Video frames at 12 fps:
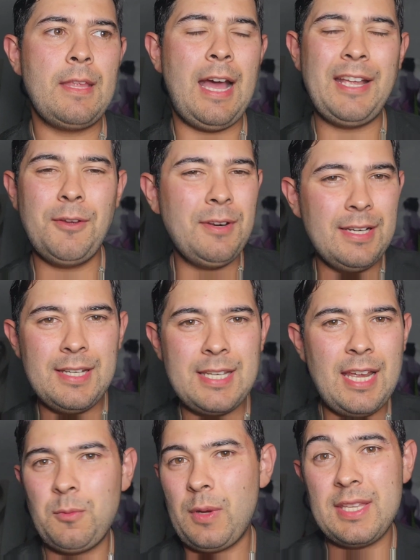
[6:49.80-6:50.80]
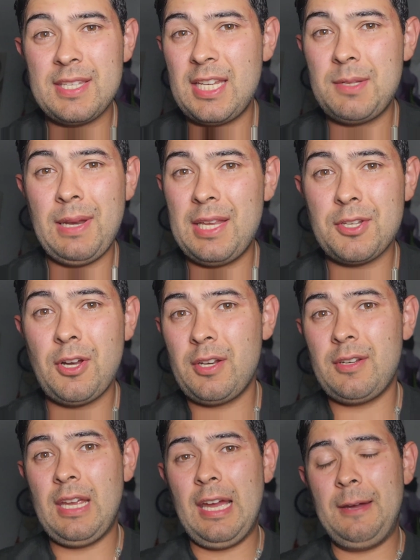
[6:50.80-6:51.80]
I don't understand why the Saints players got
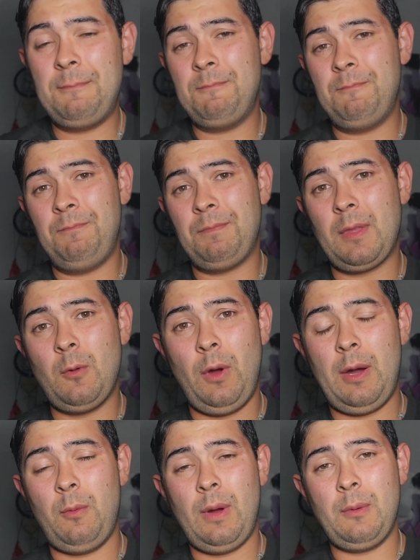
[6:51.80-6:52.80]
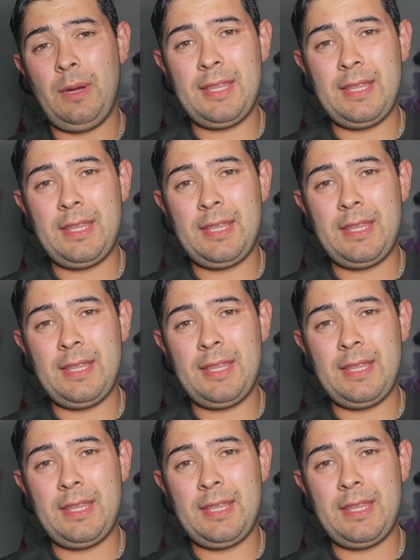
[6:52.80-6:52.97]
why